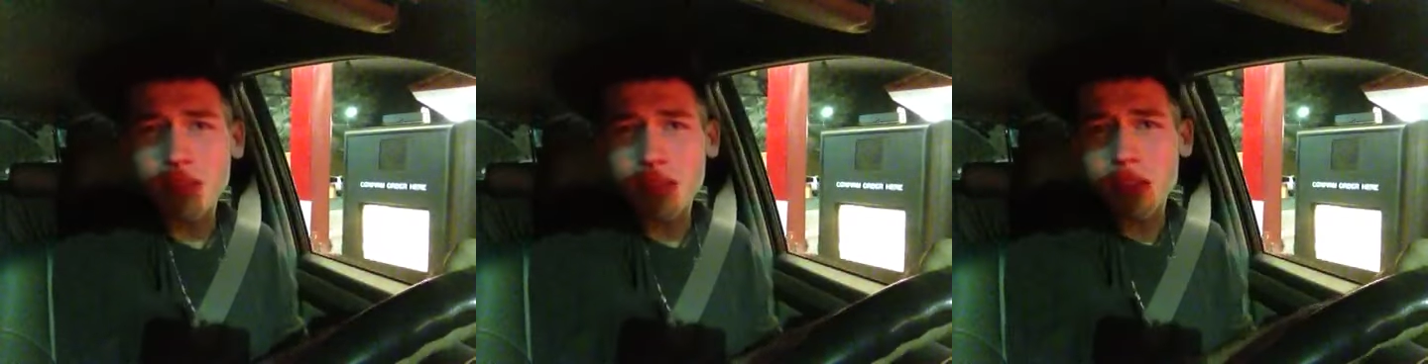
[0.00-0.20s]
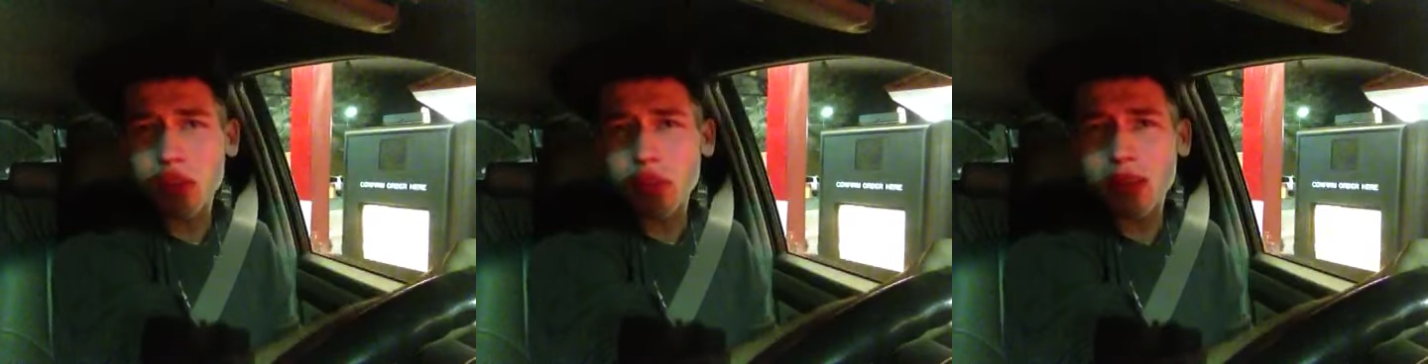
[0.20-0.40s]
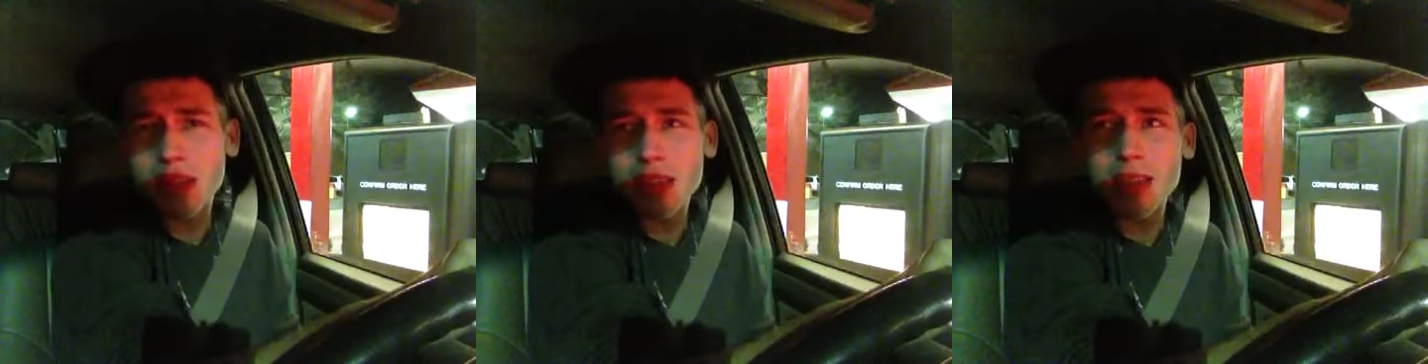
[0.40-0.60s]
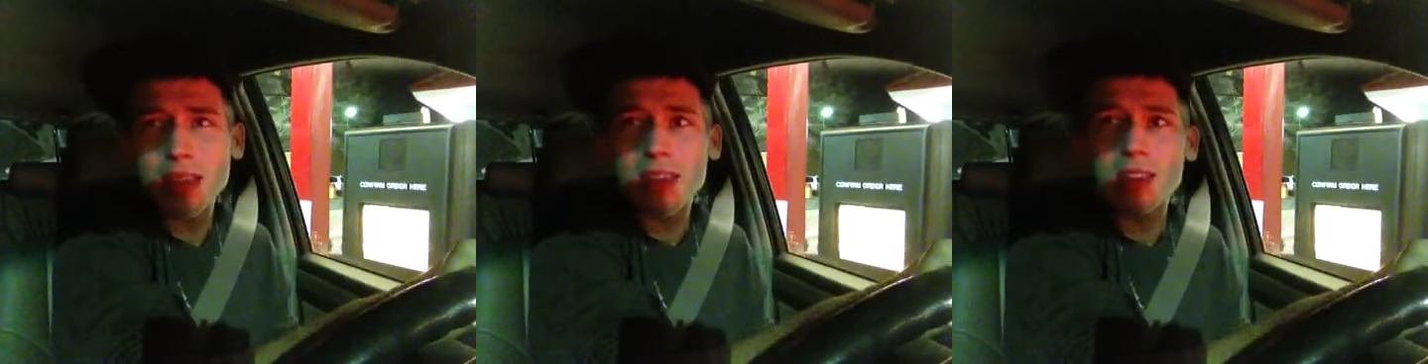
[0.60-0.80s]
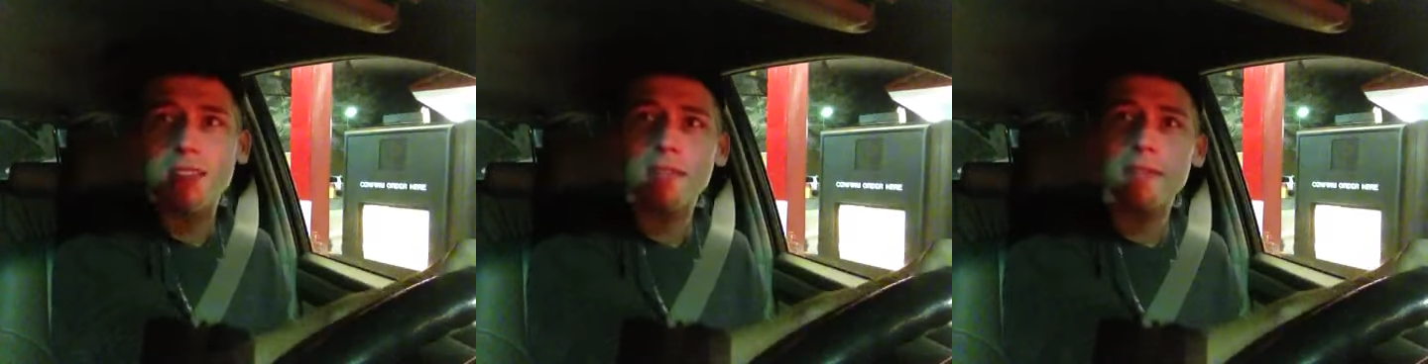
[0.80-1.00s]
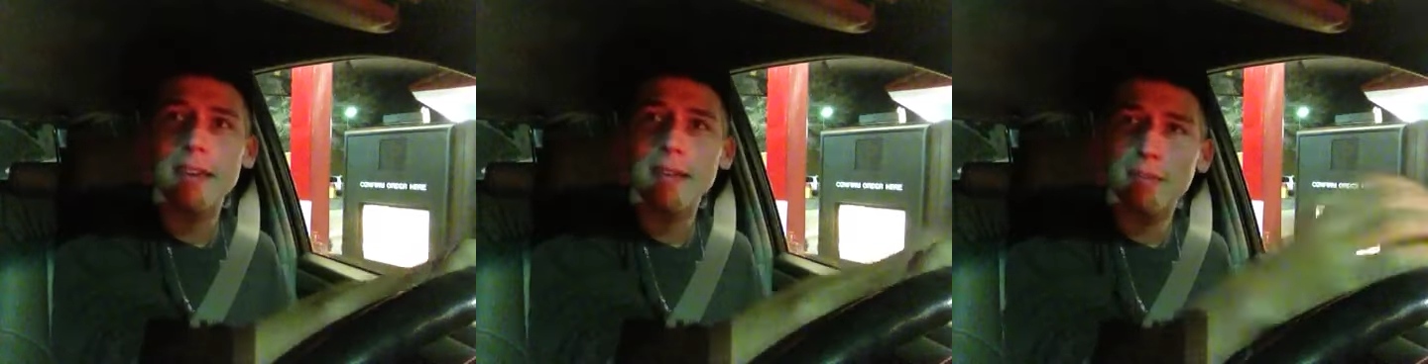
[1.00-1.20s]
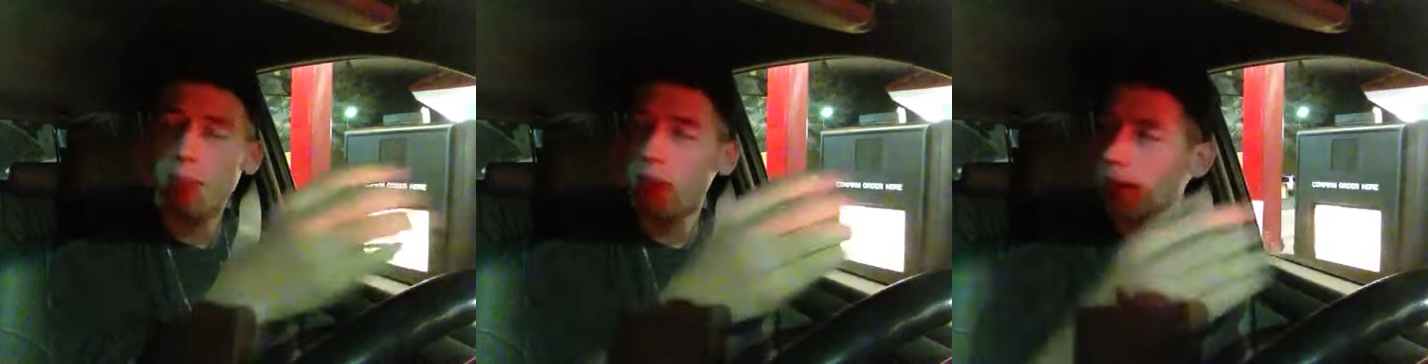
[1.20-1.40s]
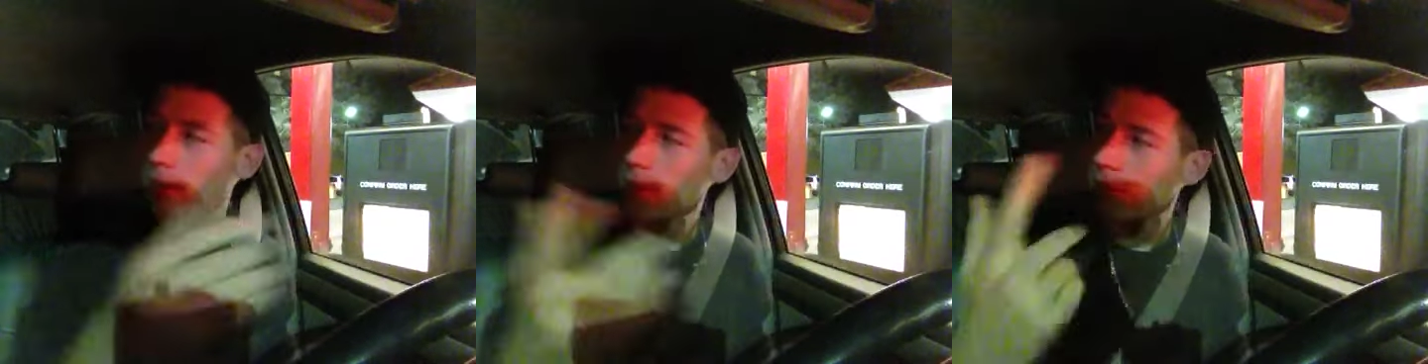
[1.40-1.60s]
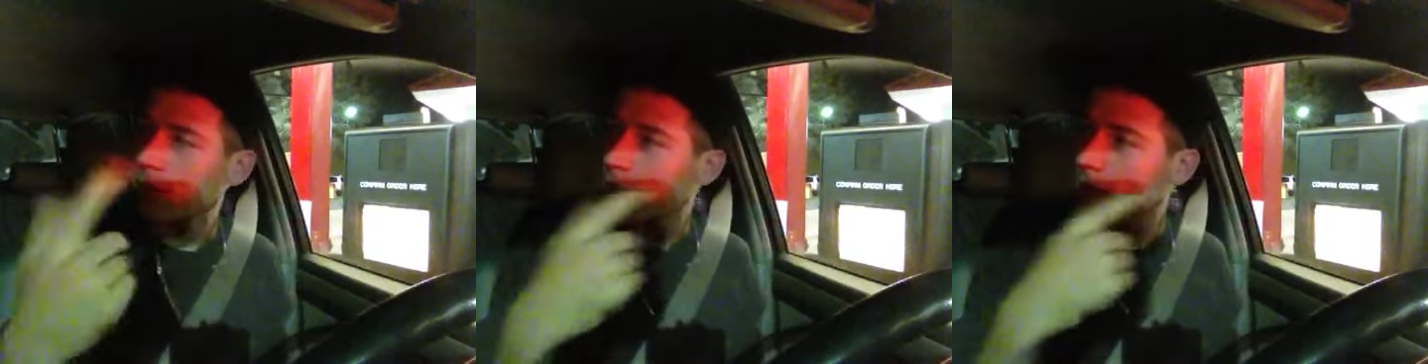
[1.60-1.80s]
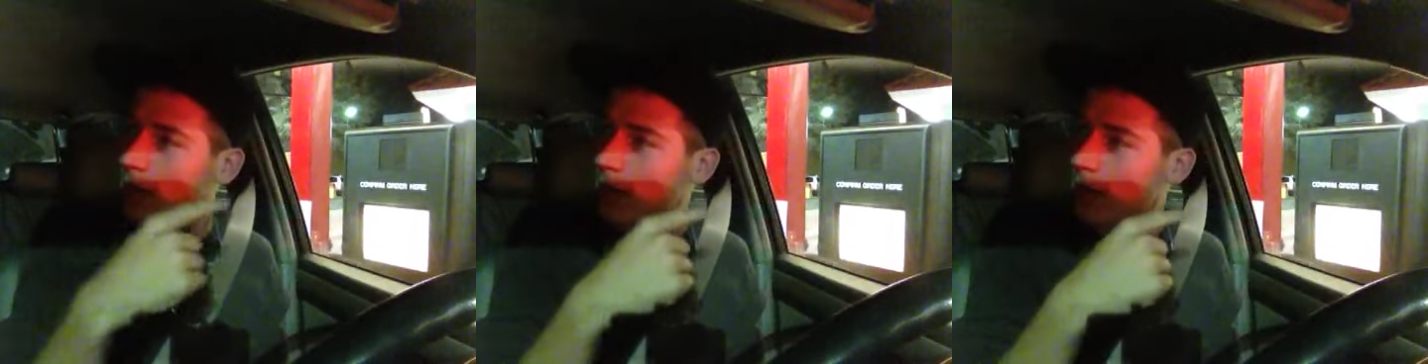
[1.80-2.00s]
to little Mickey D's. You had
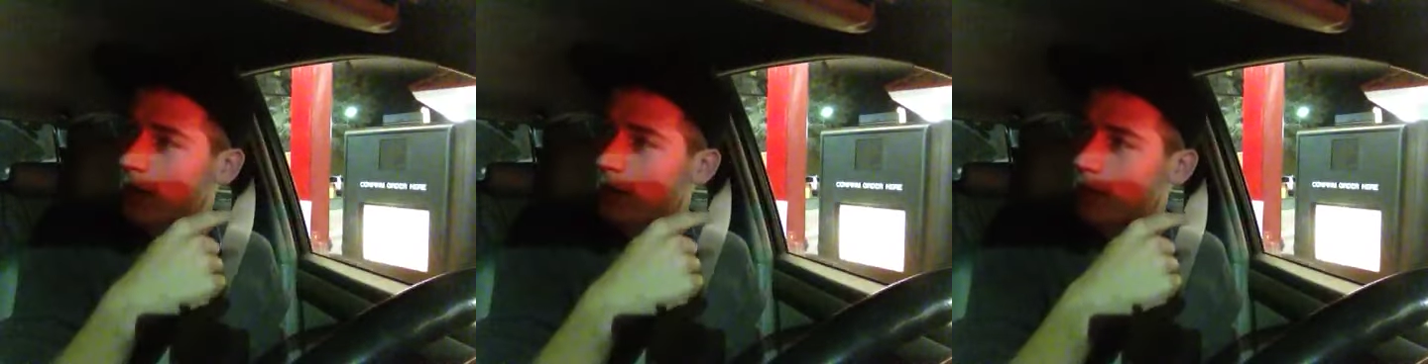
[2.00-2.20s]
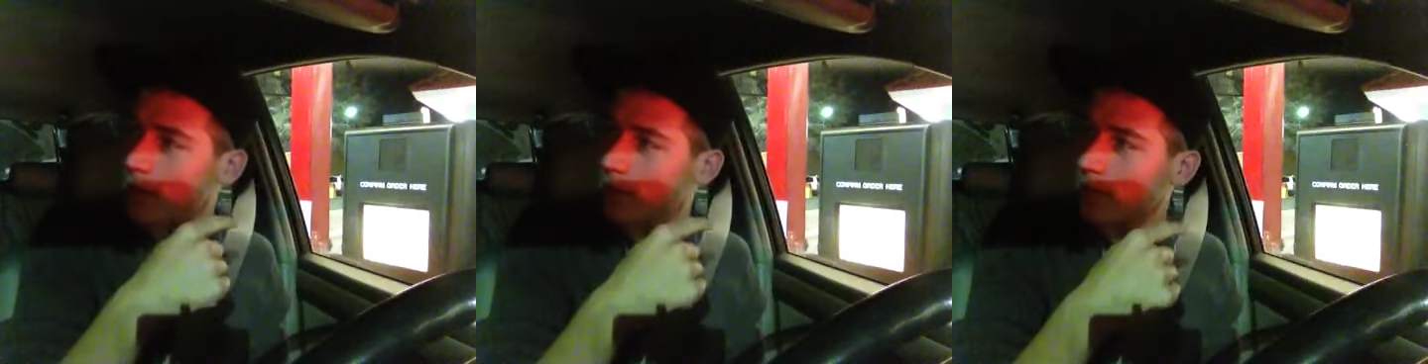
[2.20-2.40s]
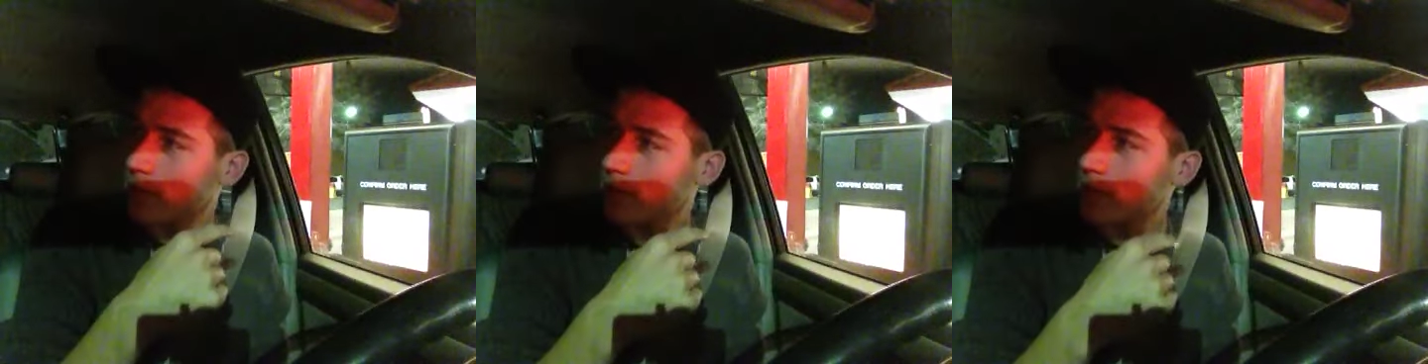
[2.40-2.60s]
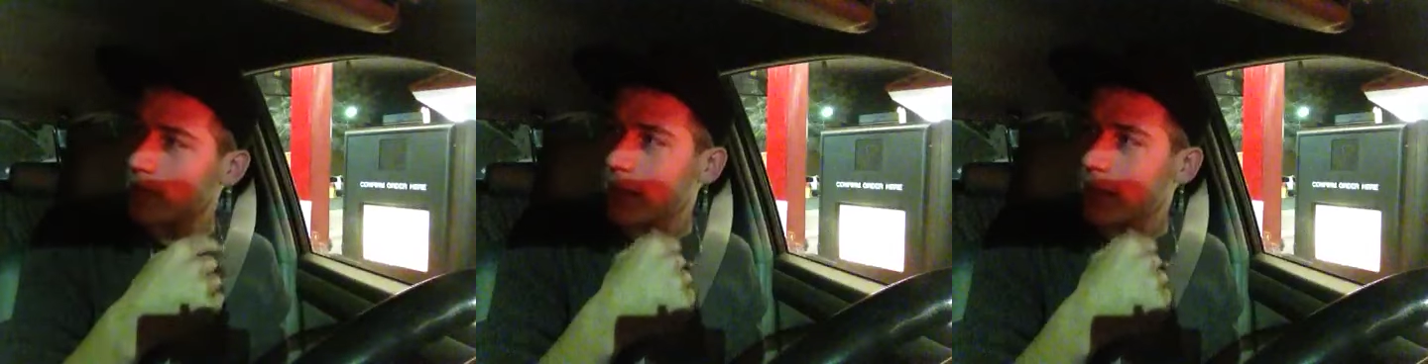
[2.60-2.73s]
soda today.